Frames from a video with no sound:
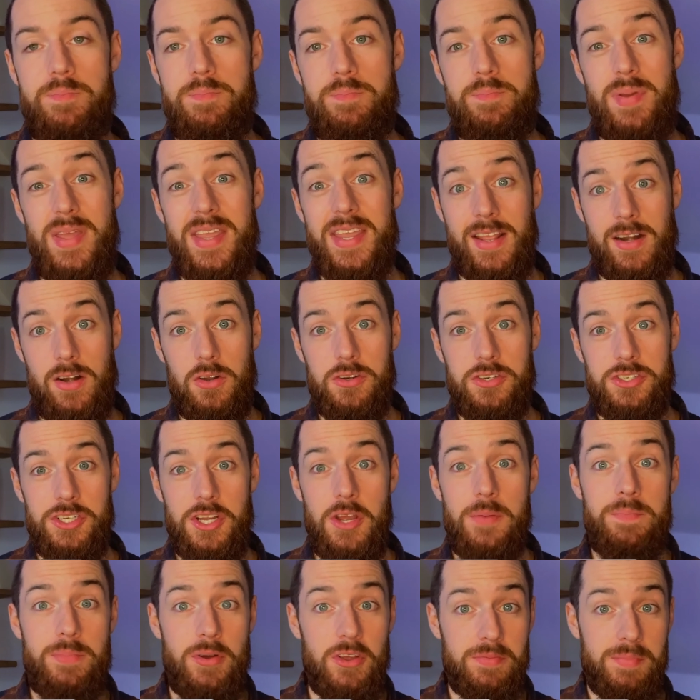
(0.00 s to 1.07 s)
Being in Gloucestershire
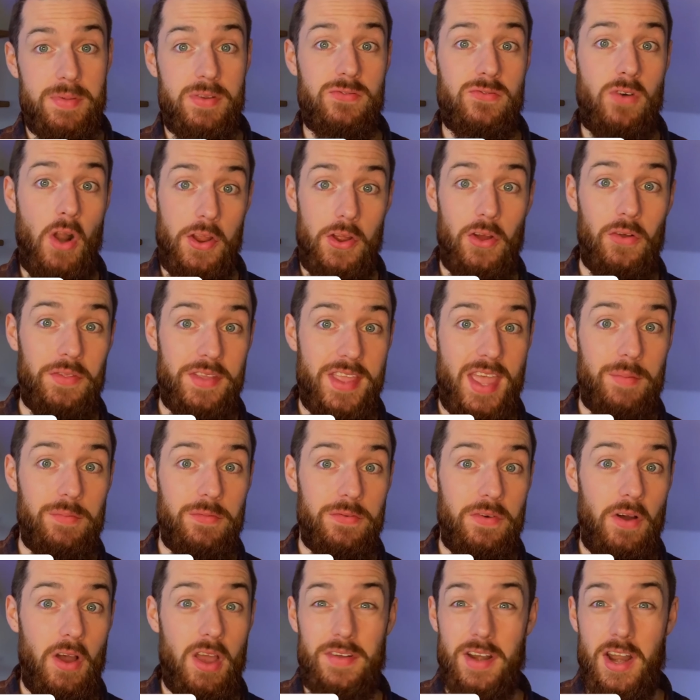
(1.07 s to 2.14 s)
puts me right on the
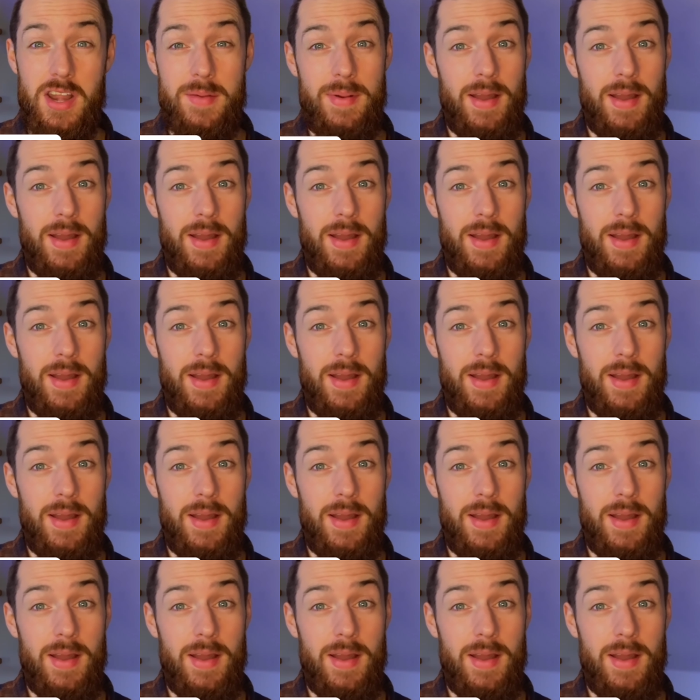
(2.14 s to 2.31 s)
M5 and only